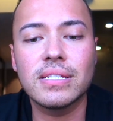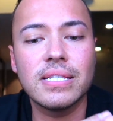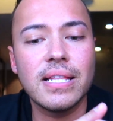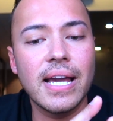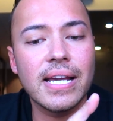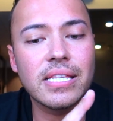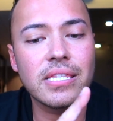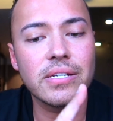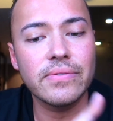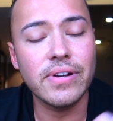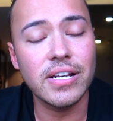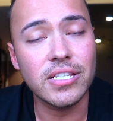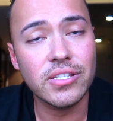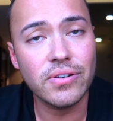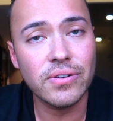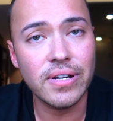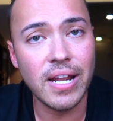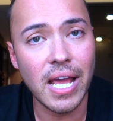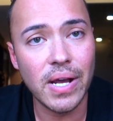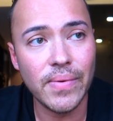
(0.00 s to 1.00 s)
Like the
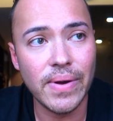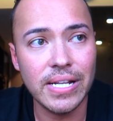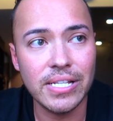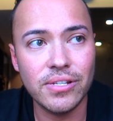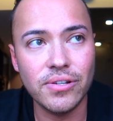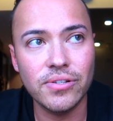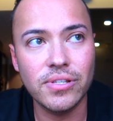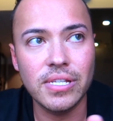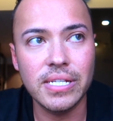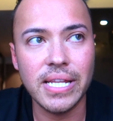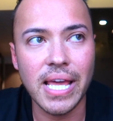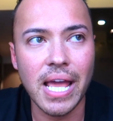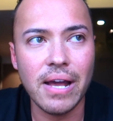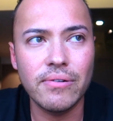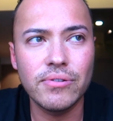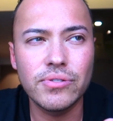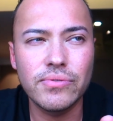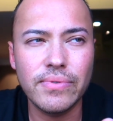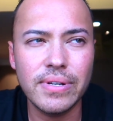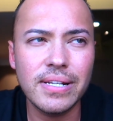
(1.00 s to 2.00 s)
restaurant I went to today, I
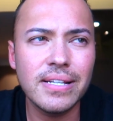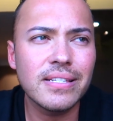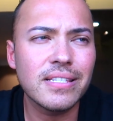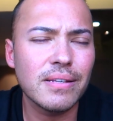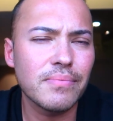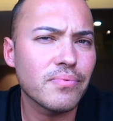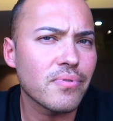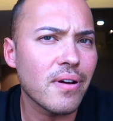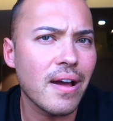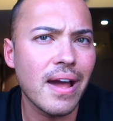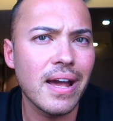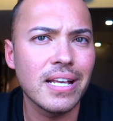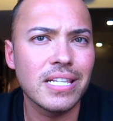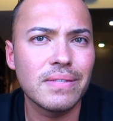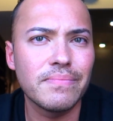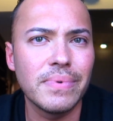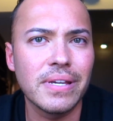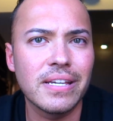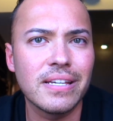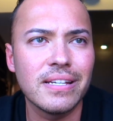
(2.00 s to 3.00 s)
was really
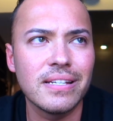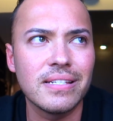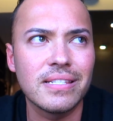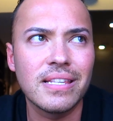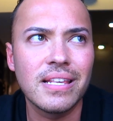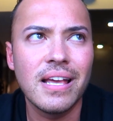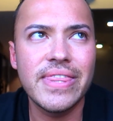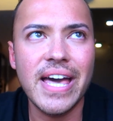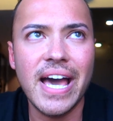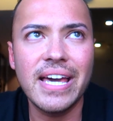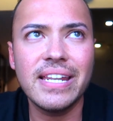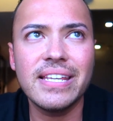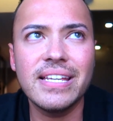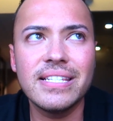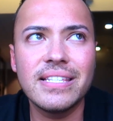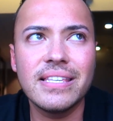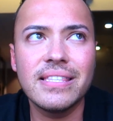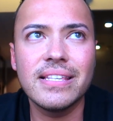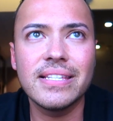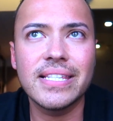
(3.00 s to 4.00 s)
surprised because that
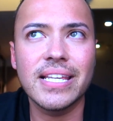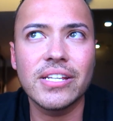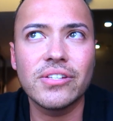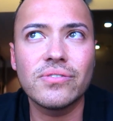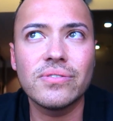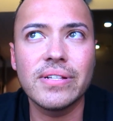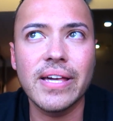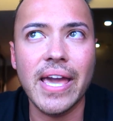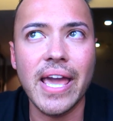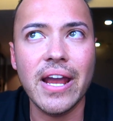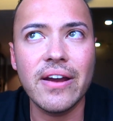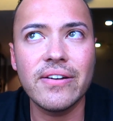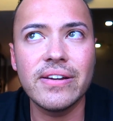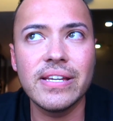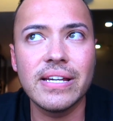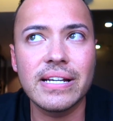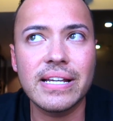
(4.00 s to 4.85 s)
is in the central area,